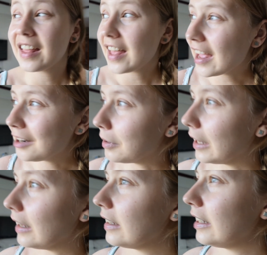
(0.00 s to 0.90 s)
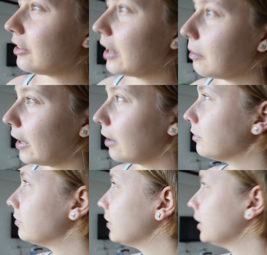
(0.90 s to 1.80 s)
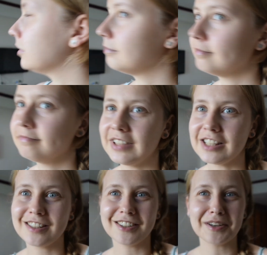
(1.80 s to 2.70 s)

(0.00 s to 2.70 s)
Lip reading: anyway, here I am now. Let's start